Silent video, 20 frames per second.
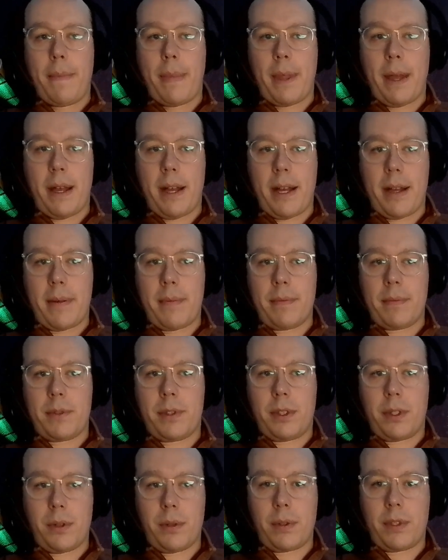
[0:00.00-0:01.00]

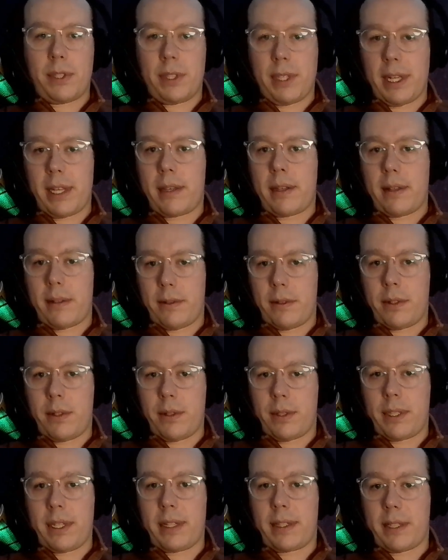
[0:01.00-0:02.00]
to
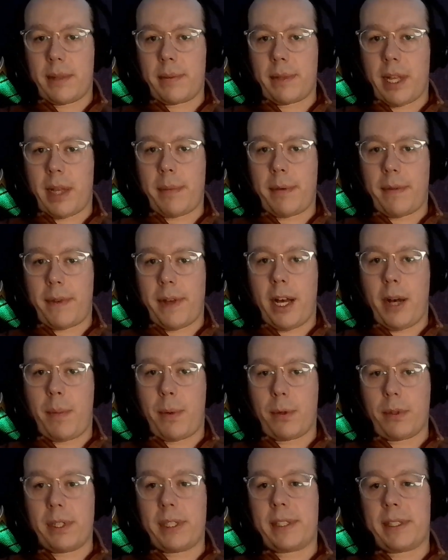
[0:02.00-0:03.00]
seek some type of help,
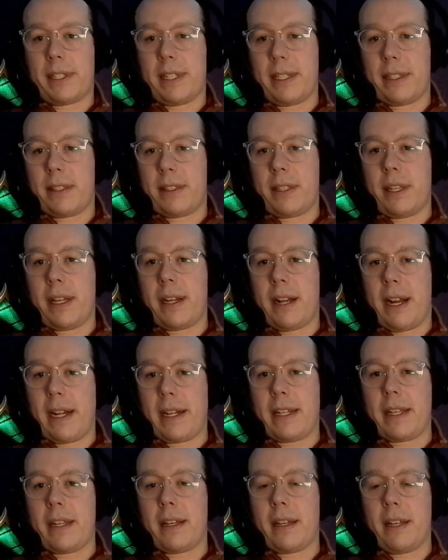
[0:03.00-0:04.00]
or at least get an
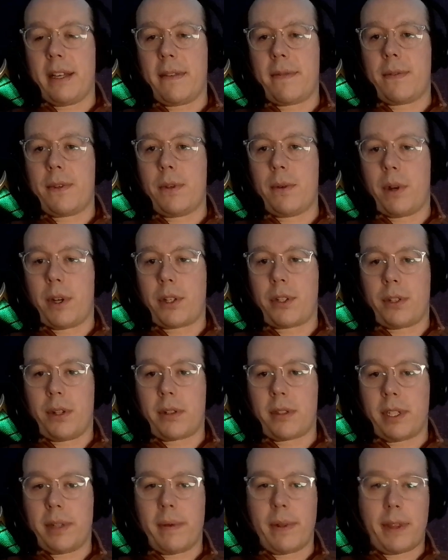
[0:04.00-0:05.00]
idea if you are
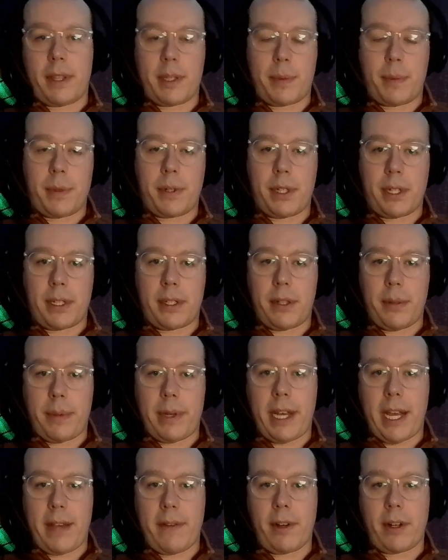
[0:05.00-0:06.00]
struggling with this particular
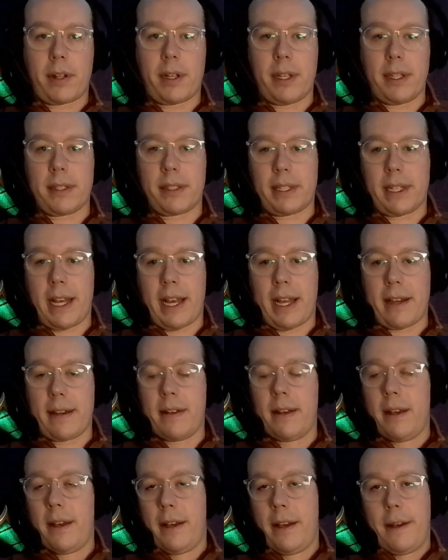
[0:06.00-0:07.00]
behavior. Because again,
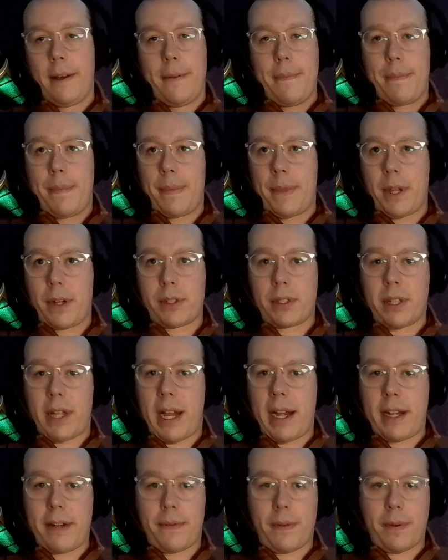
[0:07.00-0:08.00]
there's a
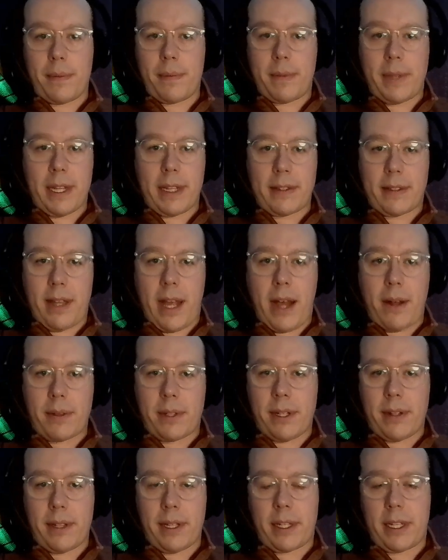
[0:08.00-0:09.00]
lot of different things that out
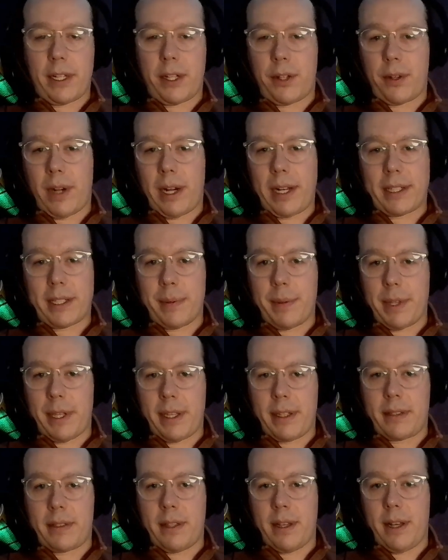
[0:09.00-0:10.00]
there that can create some of
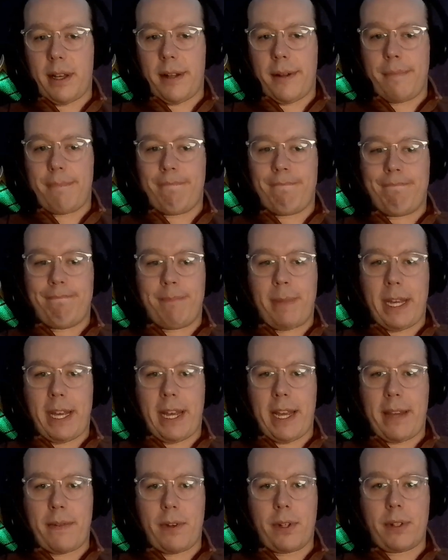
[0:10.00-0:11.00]
these
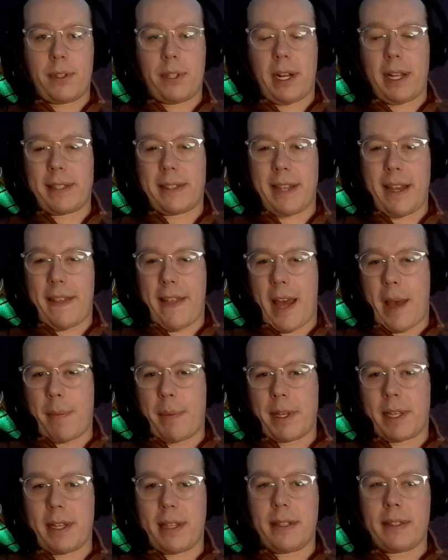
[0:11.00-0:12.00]
behaviors, and I say
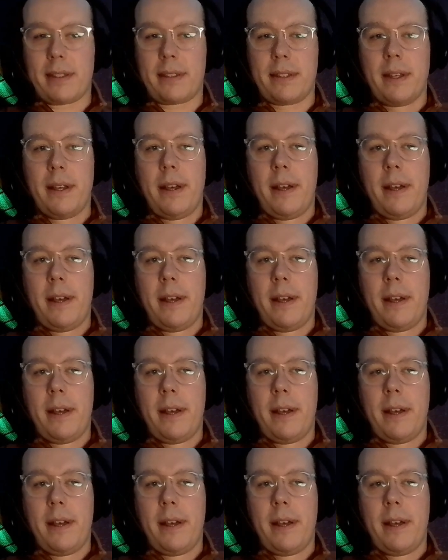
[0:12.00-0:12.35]
that because